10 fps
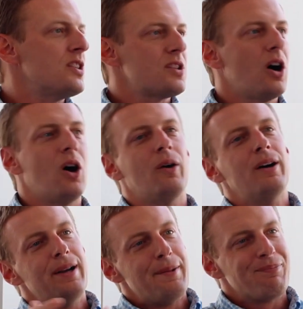And so
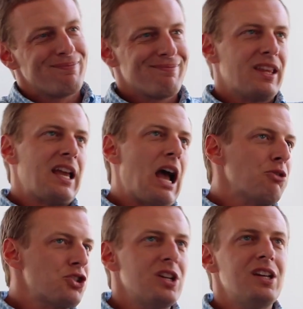
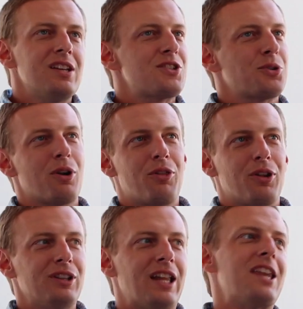Kalshi is sort of
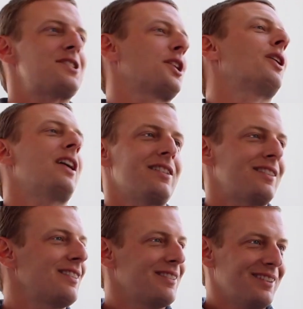the latest and
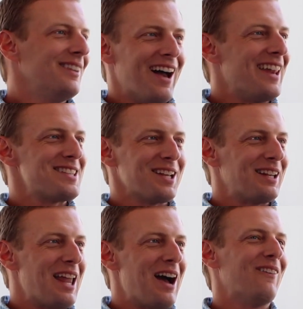greatest, right? It's
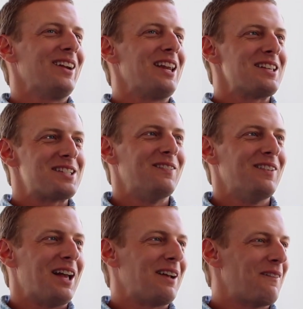like now we're getting some,
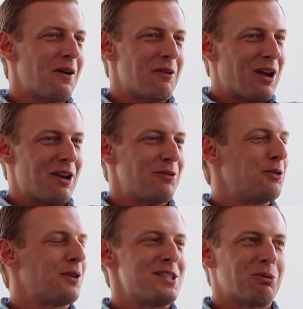like, where I've got a
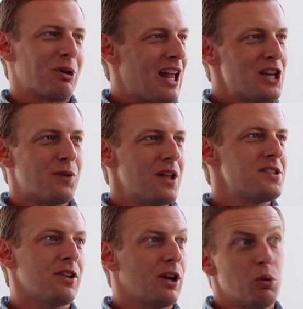few friends that work in hedge
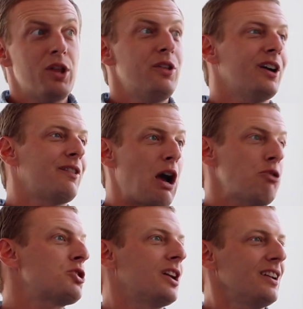funds and they're like, what do you think of
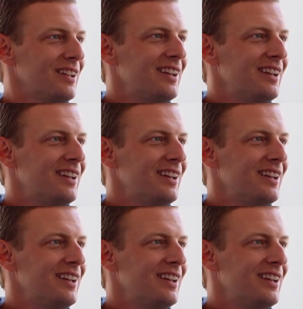Kalshi?